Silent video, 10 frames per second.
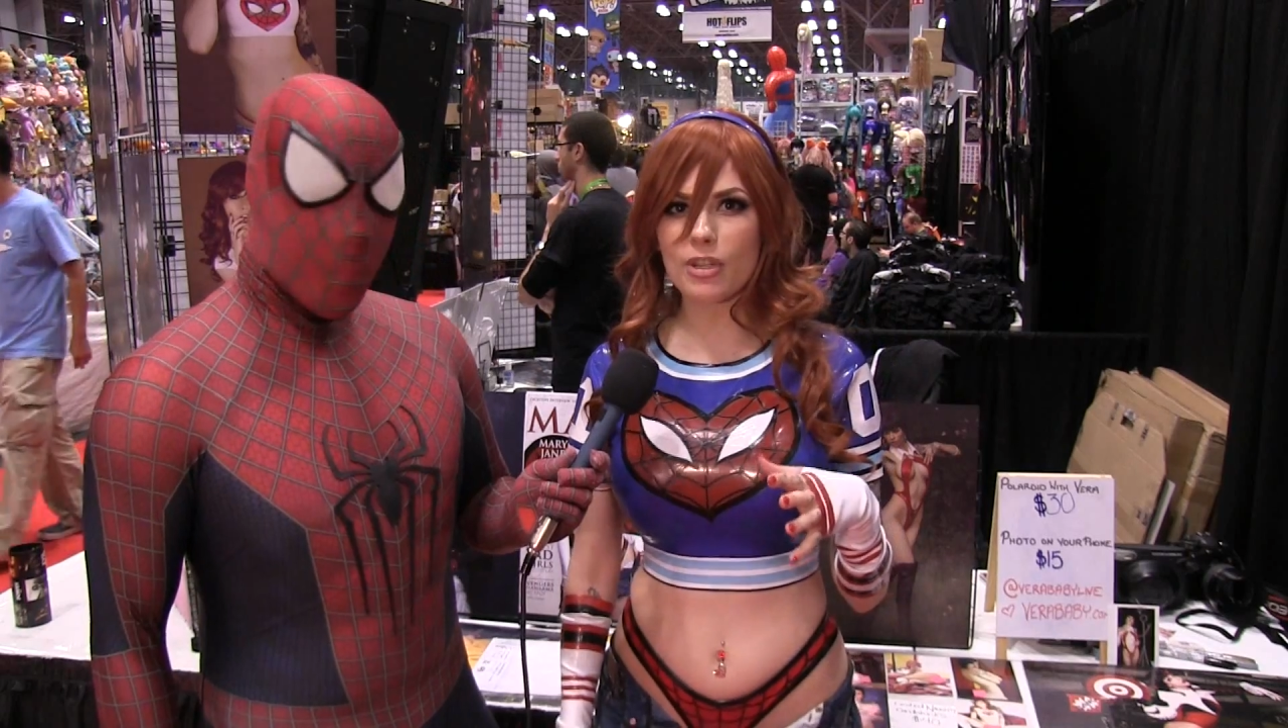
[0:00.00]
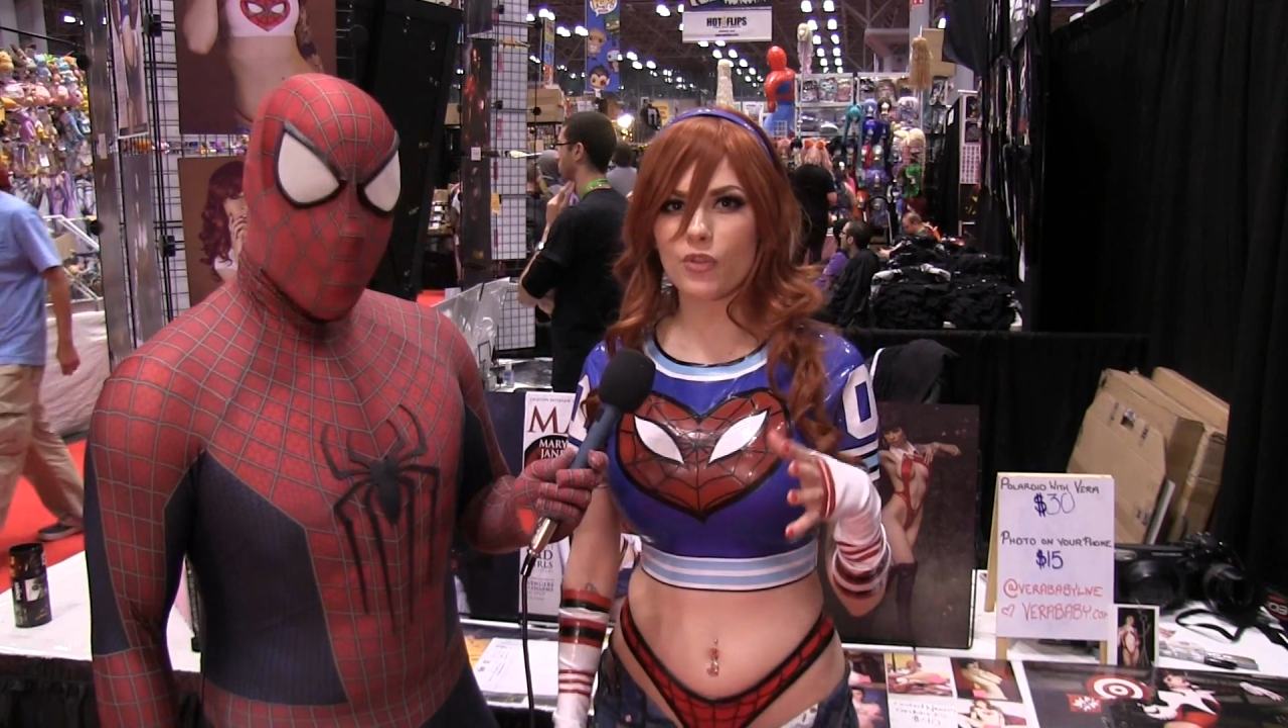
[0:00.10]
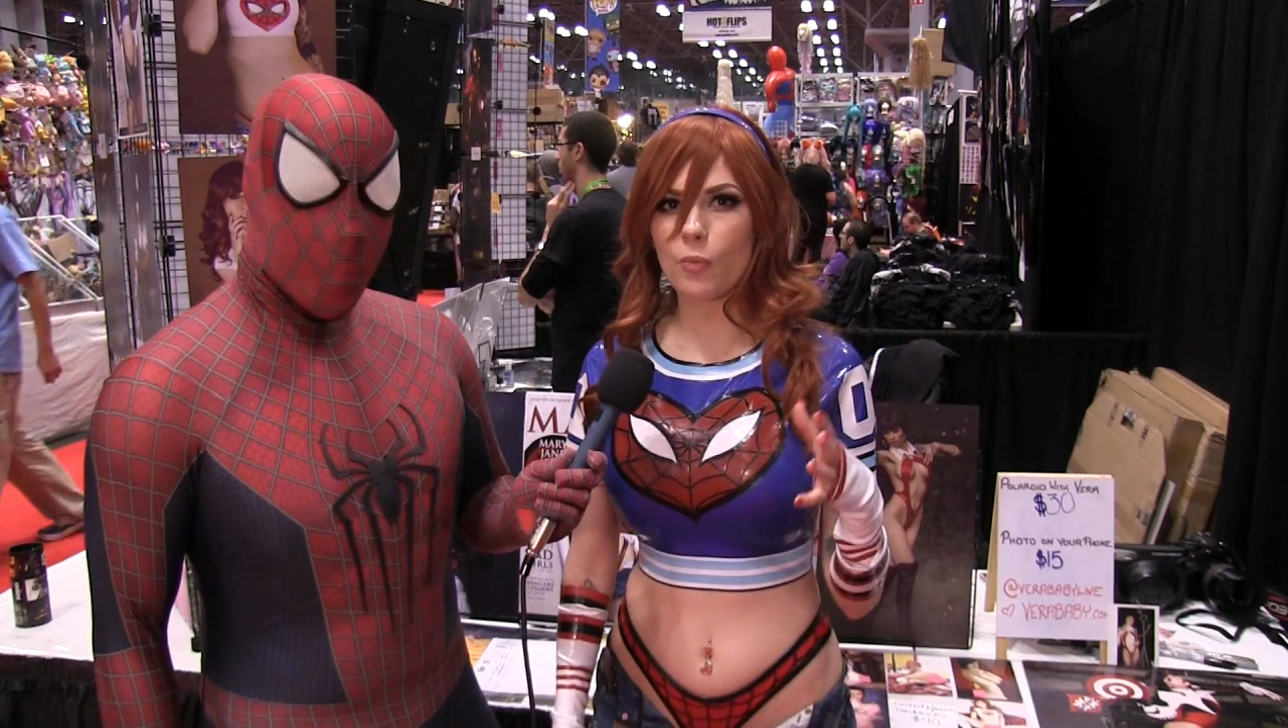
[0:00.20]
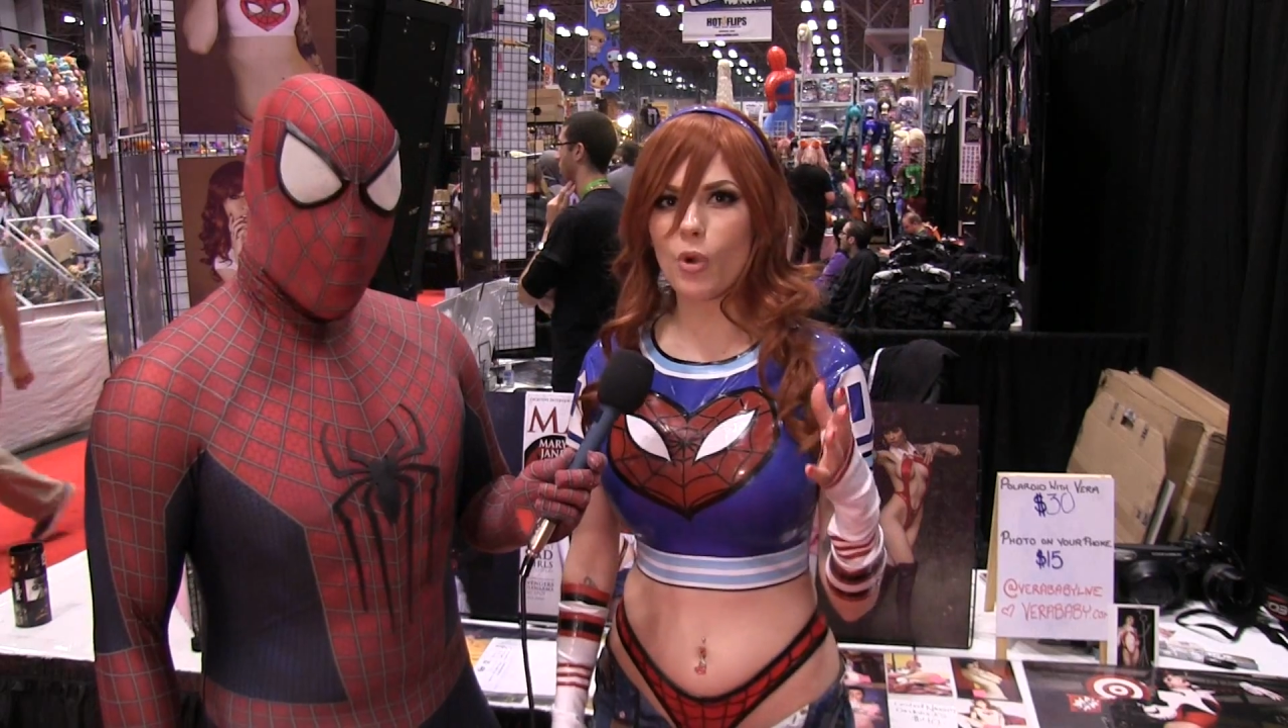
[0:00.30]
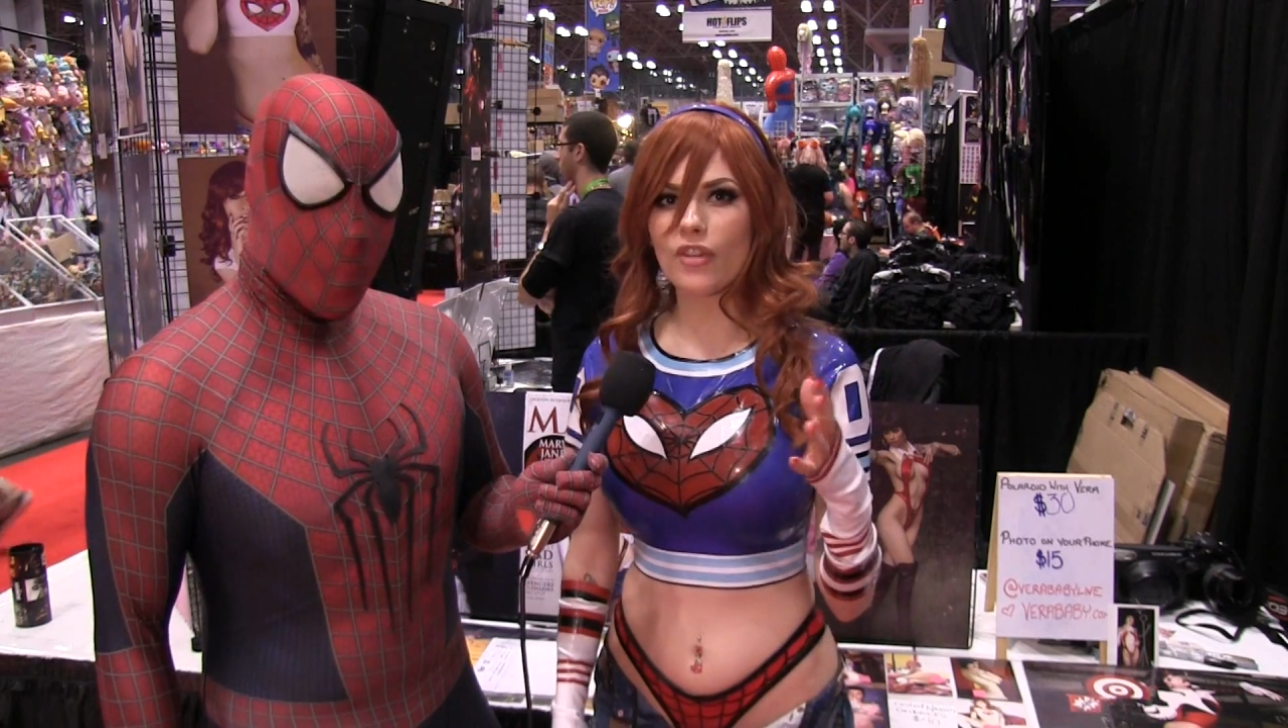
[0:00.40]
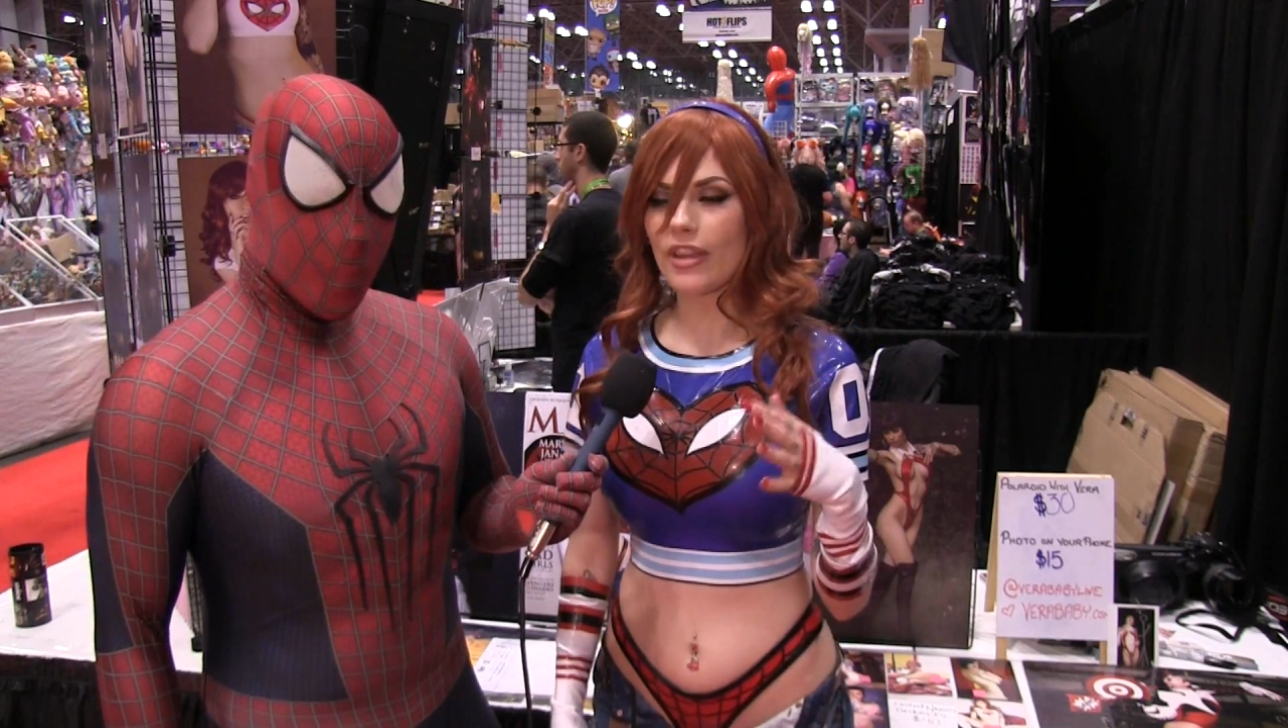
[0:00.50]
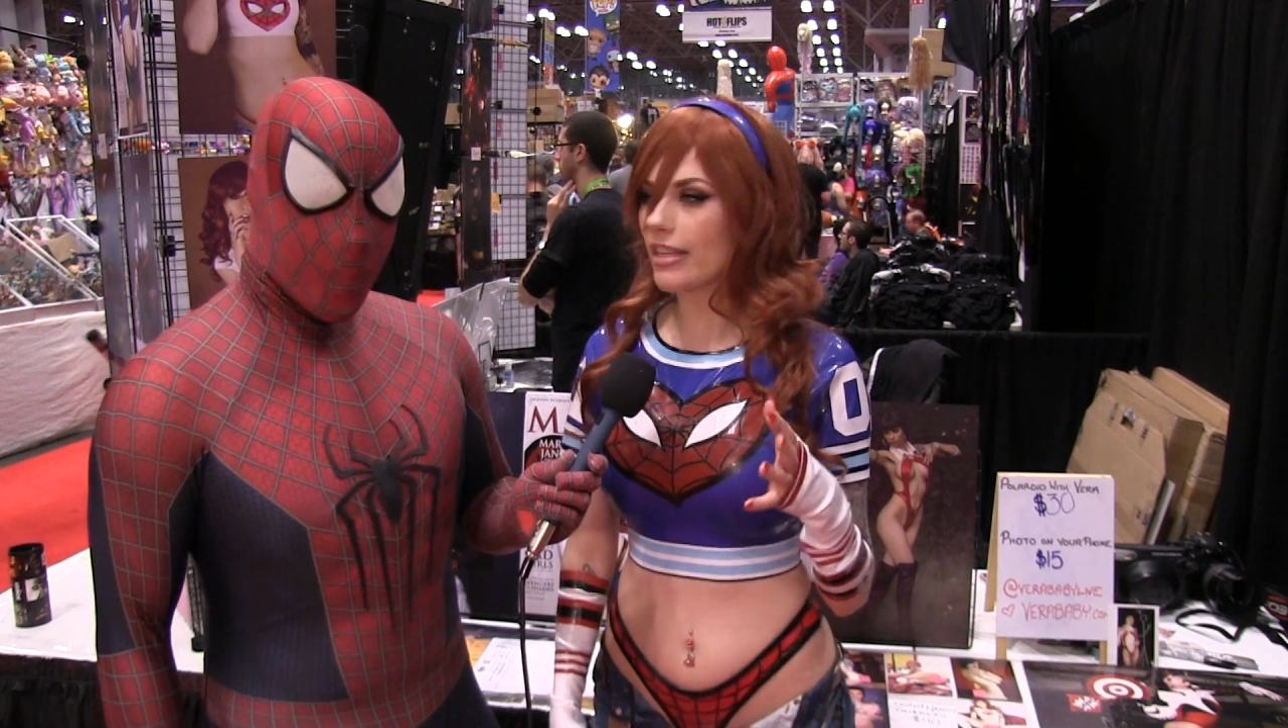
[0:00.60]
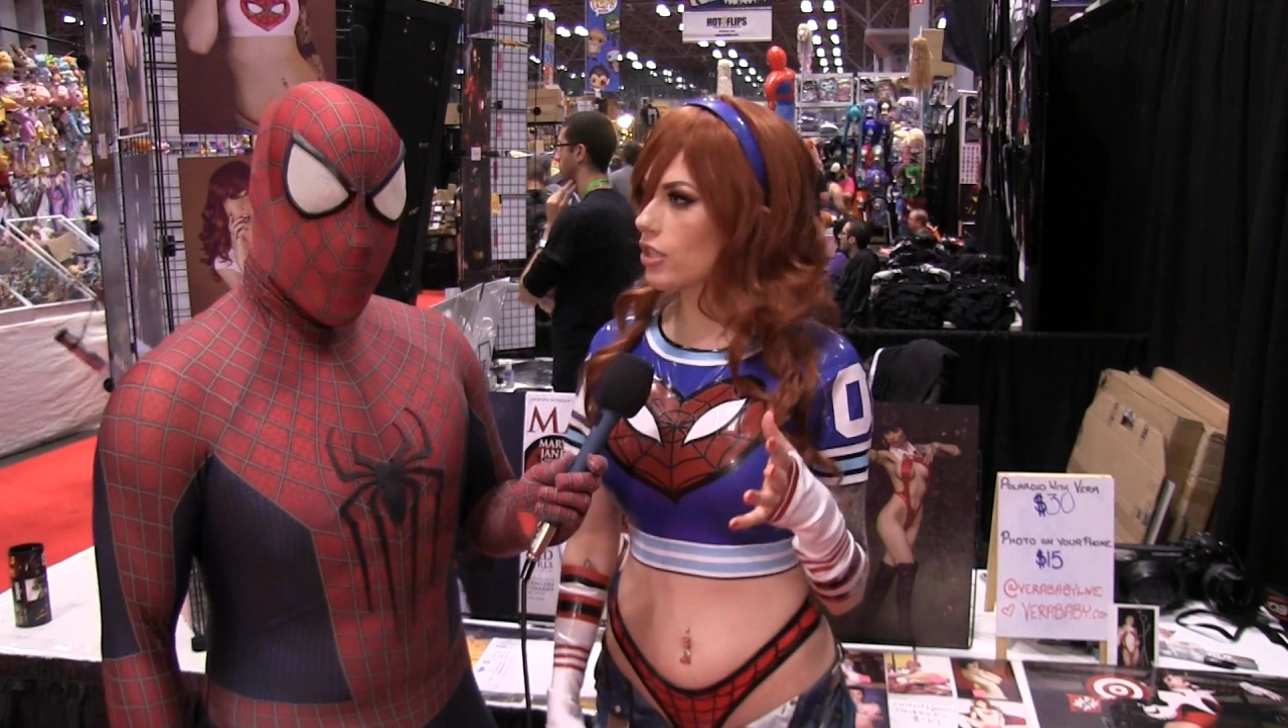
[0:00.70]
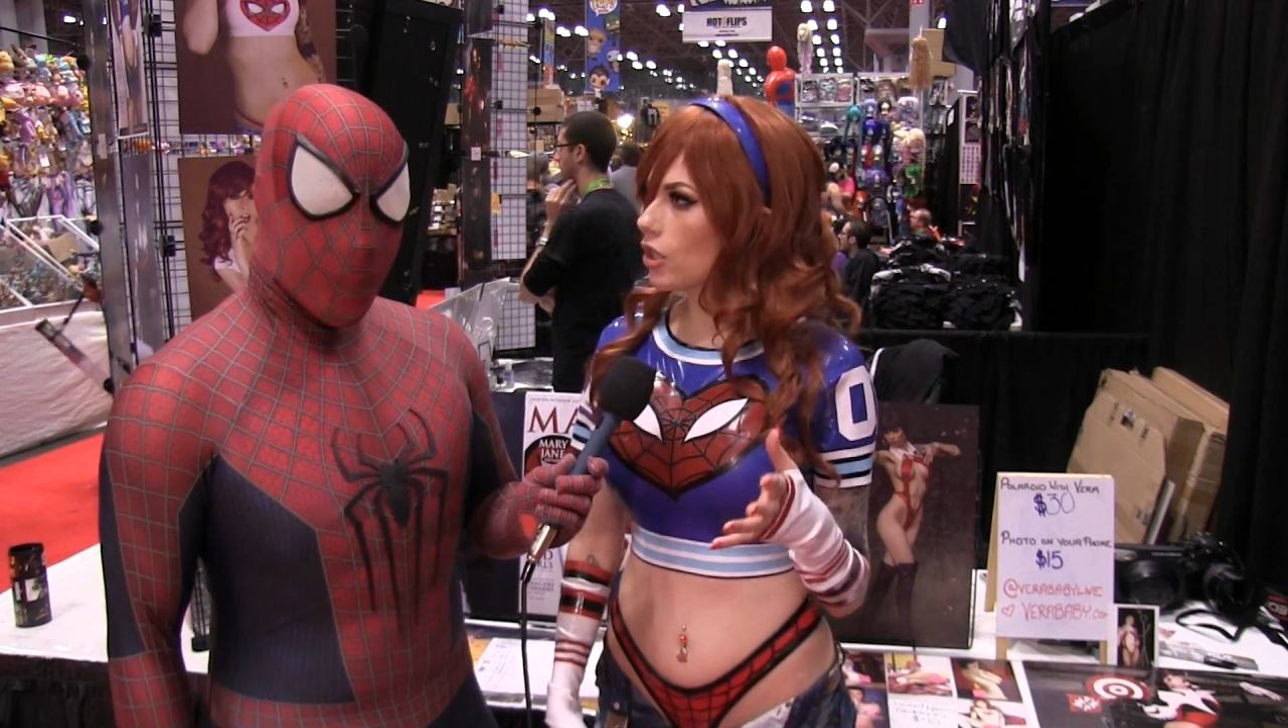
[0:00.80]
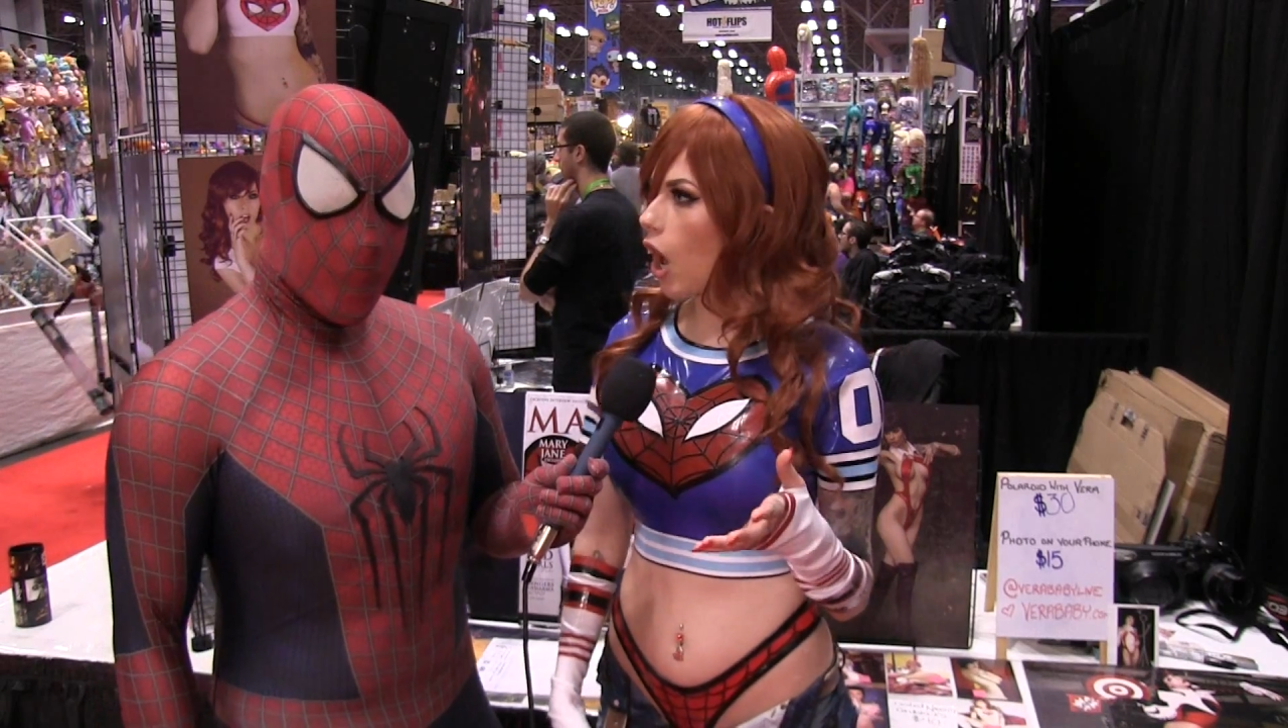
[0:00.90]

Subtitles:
It's from one of his